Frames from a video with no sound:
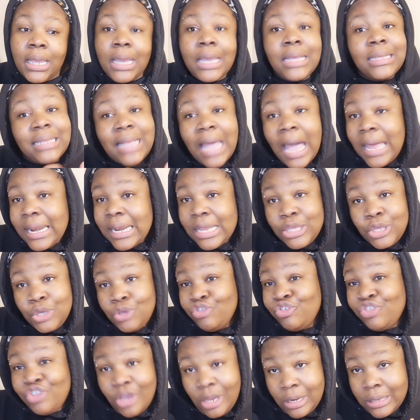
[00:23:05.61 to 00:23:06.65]
it's kind of
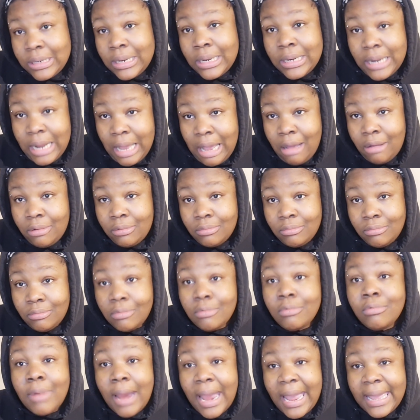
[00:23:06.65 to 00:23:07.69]
you shutting it down,
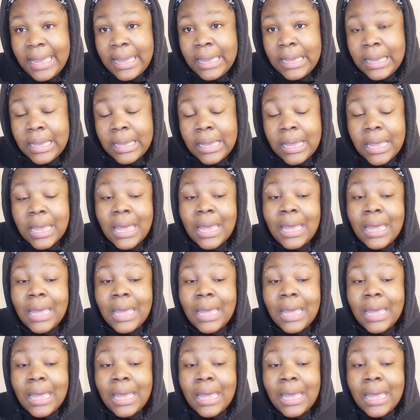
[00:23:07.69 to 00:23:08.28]
right?